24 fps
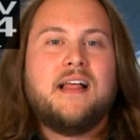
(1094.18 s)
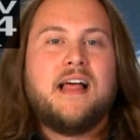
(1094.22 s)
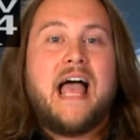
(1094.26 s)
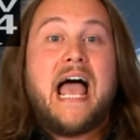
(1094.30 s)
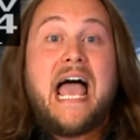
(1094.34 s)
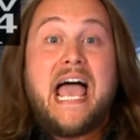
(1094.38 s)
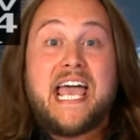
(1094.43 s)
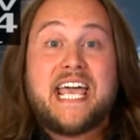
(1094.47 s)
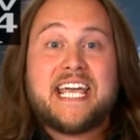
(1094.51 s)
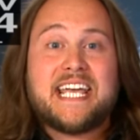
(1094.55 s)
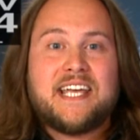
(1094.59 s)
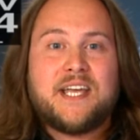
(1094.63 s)

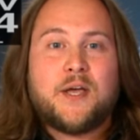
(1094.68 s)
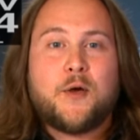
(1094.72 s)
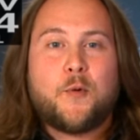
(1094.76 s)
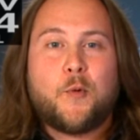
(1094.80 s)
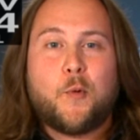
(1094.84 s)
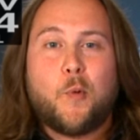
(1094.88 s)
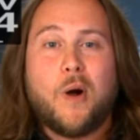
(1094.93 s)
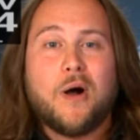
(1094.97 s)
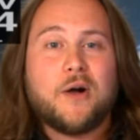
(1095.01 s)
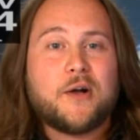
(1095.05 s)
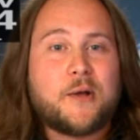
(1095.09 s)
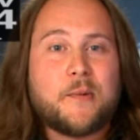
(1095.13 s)
Hey,
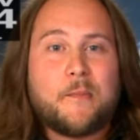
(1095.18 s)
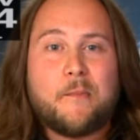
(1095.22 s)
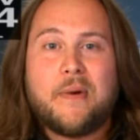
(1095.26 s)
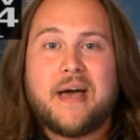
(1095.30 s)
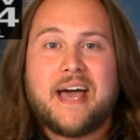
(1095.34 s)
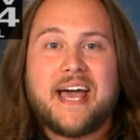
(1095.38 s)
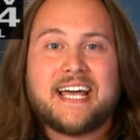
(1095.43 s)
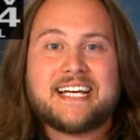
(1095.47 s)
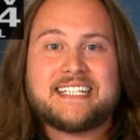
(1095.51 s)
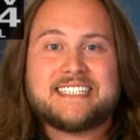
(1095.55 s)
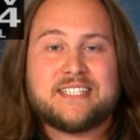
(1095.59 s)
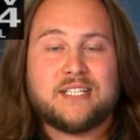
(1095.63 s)
welcome
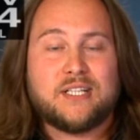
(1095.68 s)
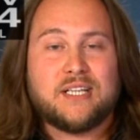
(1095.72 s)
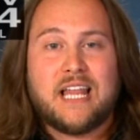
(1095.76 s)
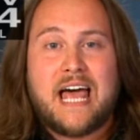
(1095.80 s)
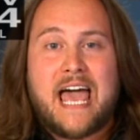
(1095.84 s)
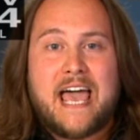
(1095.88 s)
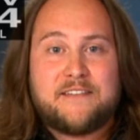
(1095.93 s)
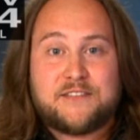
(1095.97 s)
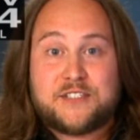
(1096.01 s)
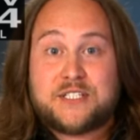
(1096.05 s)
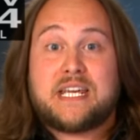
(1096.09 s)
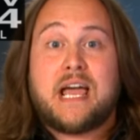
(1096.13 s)
back to
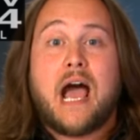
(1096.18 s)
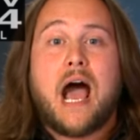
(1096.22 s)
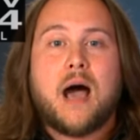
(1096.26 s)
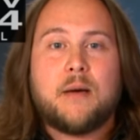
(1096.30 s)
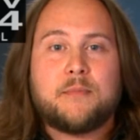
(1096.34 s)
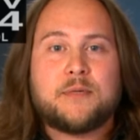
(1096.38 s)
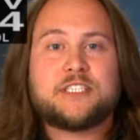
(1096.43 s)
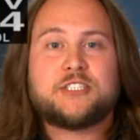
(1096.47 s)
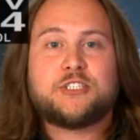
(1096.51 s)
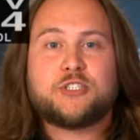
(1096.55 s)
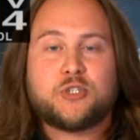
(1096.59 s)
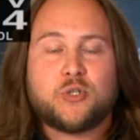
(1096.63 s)
Laugh's
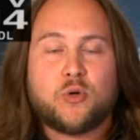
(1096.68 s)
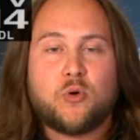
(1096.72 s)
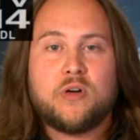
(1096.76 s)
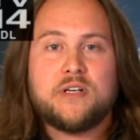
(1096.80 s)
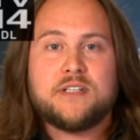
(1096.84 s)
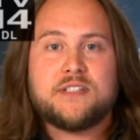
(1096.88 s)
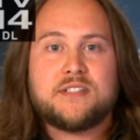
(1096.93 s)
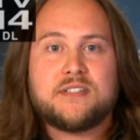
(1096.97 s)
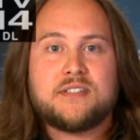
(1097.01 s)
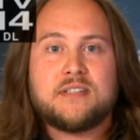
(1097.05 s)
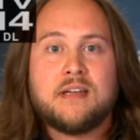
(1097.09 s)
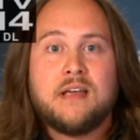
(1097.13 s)
Comics
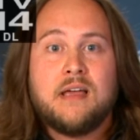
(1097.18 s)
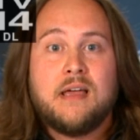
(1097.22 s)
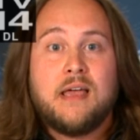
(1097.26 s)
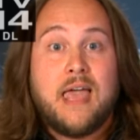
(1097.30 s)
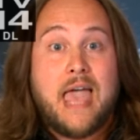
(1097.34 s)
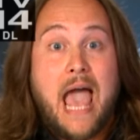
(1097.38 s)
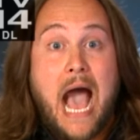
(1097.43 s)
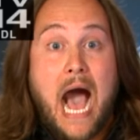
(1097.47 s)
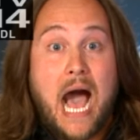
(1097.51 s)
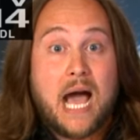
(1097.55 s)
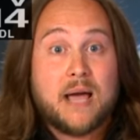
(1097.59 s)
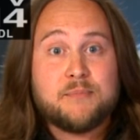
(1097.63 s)
Choice.
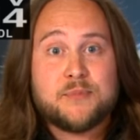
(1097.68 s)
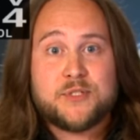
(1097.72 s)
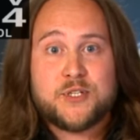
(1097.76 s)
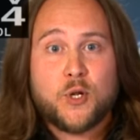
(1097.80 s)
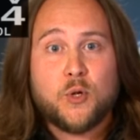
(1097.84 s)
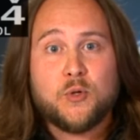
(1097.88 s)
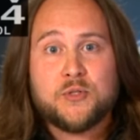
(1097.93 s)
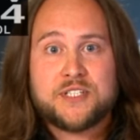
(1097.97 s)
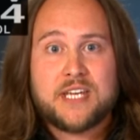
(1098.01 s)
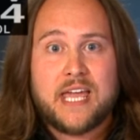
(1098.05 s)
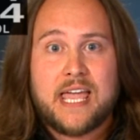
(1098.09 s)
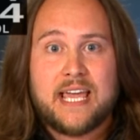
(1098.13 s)
I'm
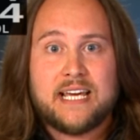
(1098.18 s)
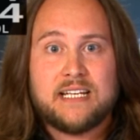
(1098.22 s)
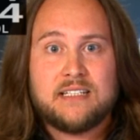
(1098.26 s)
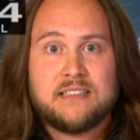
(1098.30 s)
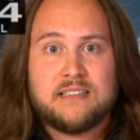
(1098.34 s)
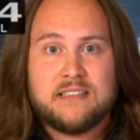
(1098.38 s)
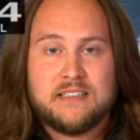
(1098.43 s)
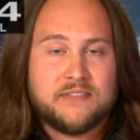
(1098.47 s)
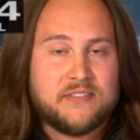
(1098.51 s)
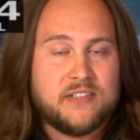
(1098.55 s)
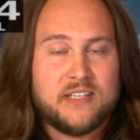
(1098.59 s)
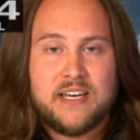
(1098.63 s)
Zoltan,
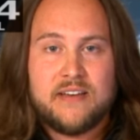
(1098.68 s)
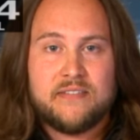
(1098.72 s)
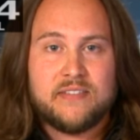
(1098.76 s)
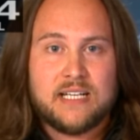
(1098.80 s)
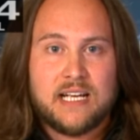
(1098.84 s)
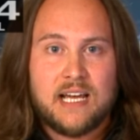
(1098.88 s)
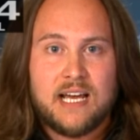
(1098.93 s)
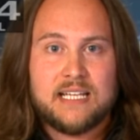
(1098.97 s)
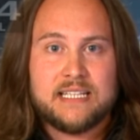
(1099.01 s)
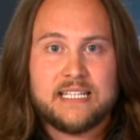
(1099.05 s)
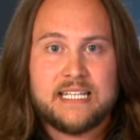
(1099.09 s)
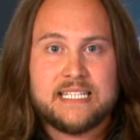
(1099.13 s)
if you haven't
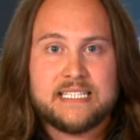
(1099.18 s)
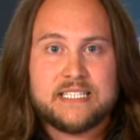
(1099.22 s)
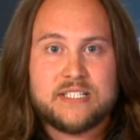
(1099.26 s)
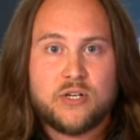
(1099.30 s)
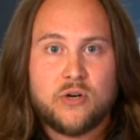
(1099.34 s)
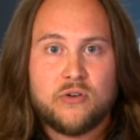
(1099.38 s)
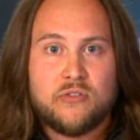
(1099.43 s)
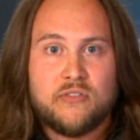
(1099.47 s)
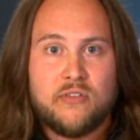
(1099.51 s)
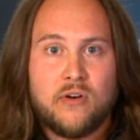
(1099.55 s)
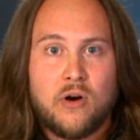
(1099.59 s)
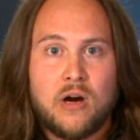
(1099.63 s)
gotten that
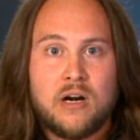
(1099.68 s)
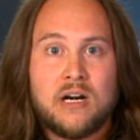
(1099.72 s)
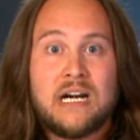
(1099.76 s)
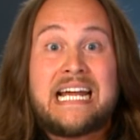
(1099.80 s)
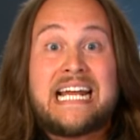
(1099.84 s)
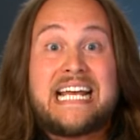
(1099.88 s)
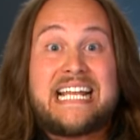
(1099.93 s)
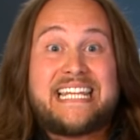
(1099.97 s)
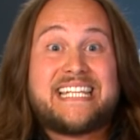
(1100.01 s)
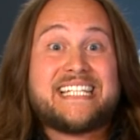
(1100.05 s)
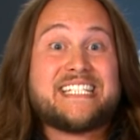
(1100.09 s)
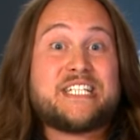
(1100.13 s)
so far.
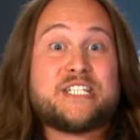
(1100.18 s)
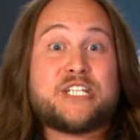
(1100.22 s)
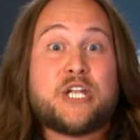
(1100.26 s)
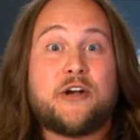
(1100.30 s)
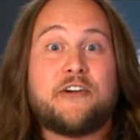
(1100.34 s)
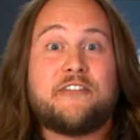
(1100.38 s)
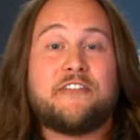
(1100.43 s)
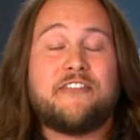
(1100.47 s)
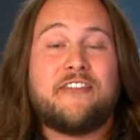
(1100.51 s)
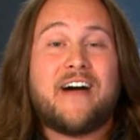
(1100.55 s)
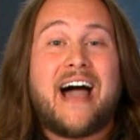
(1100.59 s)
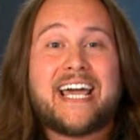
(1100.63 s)
This is our
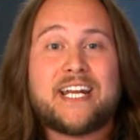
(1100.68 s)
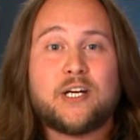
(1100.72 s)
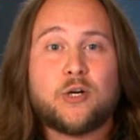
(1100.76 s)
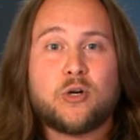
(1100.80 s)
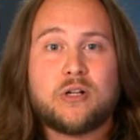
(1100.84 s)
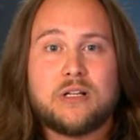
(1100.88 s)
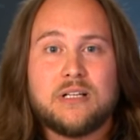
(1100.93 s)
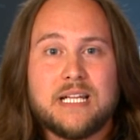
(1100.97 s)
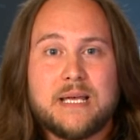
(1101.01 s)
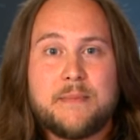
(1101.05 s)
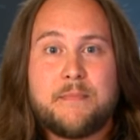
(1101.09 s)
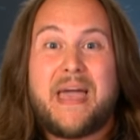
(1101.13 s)
final
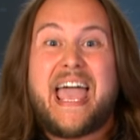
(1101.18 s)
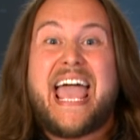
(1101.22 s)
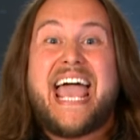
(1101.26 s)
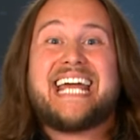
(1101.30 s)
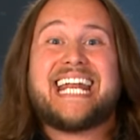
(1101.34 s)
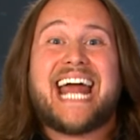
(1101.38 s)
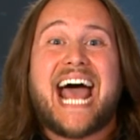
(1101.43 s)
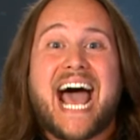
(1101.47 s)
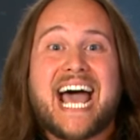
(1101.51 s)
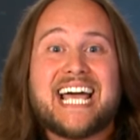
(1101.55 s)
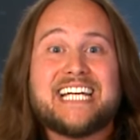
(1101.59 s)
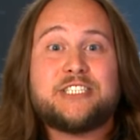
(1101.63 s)
clip, and
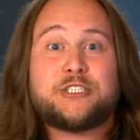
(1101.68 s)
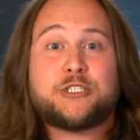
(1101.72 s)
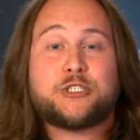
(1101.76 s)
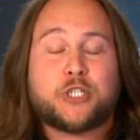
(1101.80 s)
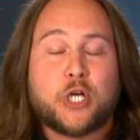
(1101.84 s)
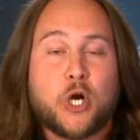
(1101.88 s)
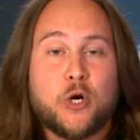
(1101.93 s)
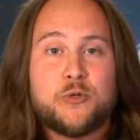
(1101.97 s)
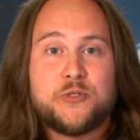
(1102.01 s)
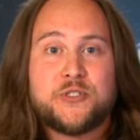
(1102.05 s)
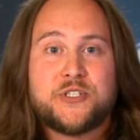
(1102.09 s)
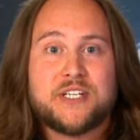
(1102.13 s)
I
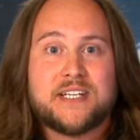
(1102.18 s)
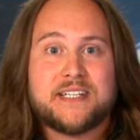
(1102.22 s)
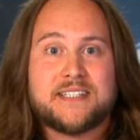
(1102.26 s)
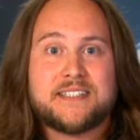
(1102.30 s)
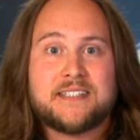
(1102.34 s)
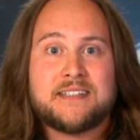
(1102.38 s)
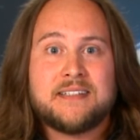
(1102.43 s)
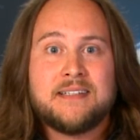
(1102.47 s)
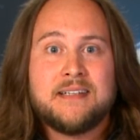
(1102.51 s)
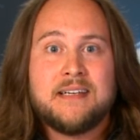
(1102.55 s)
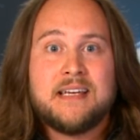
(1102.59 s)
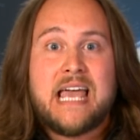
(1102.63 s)
chose it.
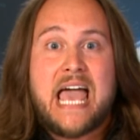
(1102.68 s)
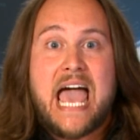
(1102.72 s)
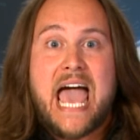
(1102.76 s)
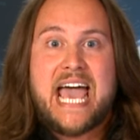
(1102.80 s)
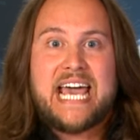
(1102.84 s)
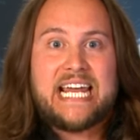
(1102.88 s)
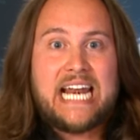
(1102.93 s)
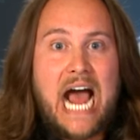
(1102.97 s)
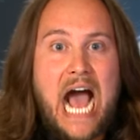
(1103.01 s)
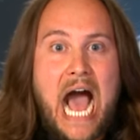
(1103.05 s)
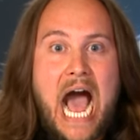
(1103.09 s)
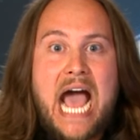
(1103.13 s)

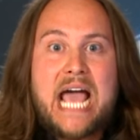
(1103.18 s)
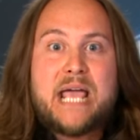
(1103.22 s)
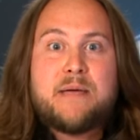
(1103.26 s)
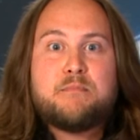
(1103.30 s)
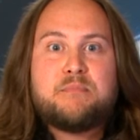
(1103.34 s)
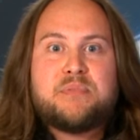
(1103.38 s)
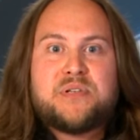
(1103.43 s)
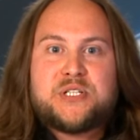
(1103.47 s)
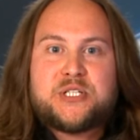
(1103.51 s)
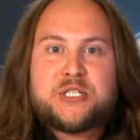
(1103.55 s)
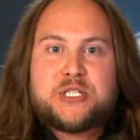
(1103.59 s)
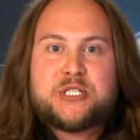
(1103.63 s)
And I
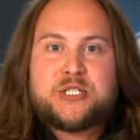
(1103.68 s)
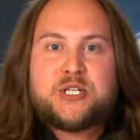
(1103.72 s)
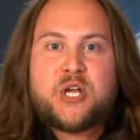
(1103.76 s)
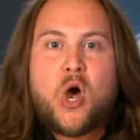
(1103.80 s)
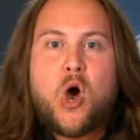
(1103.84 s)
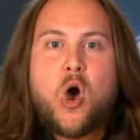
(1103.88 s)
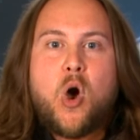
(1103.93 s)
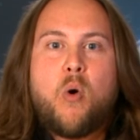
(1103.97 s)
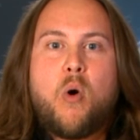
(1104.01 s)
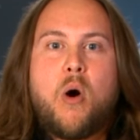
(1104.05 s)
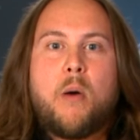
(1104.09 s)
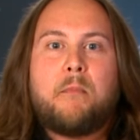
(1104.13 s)

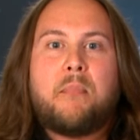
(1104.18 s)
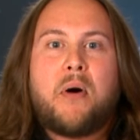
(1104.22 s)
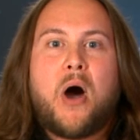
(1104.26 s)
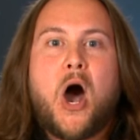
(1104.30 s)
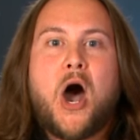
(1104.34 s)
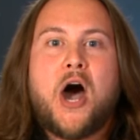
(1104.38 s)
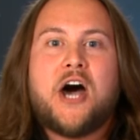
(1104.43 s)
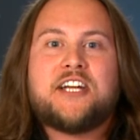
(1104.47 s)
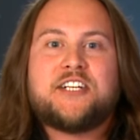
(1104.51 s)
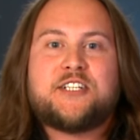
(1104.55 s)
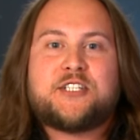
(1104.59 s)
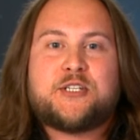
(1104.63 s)
bestow
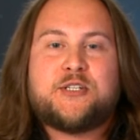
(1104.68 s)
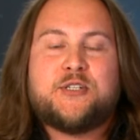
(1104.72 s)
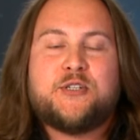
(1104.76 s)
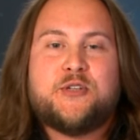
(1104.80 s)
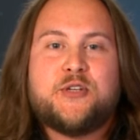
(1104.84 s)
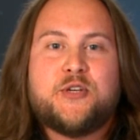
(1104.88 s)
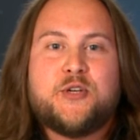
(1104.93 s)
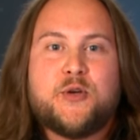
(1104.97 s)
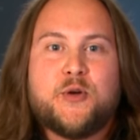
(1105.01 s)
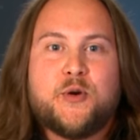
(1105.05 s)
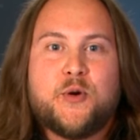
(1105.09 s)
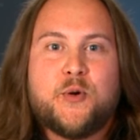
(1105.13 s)
upon to
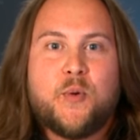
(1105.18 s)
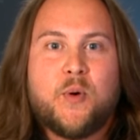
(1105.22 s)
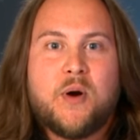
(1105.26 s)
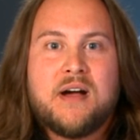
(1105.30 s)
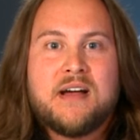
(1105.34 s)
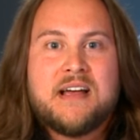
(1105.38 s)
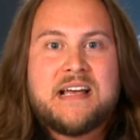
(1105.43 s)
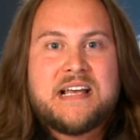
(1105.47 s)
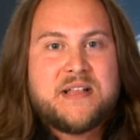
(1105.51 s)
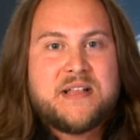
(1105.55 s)
you